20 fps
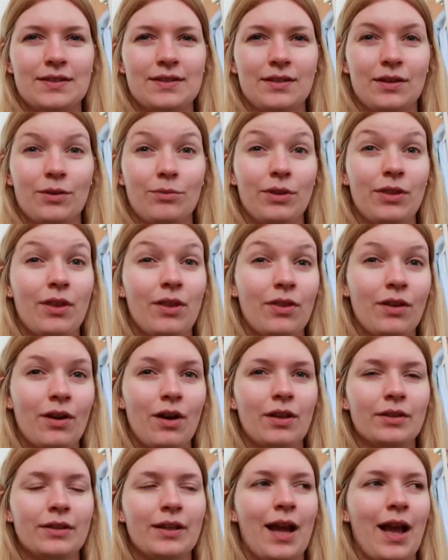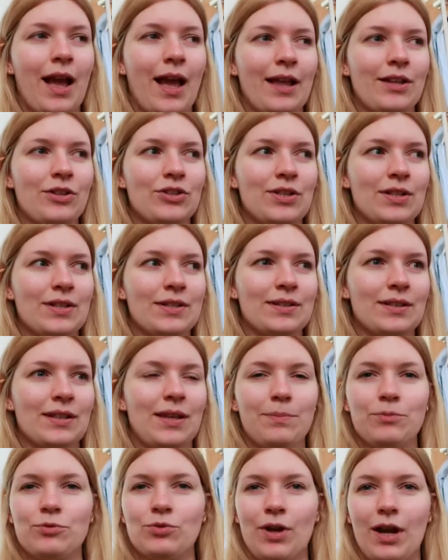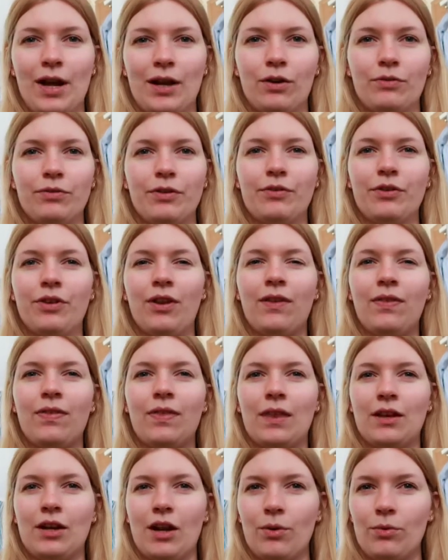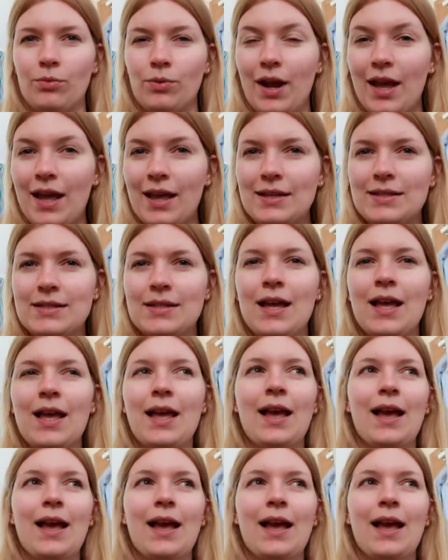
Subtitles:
readathon and just keep track of everything that I read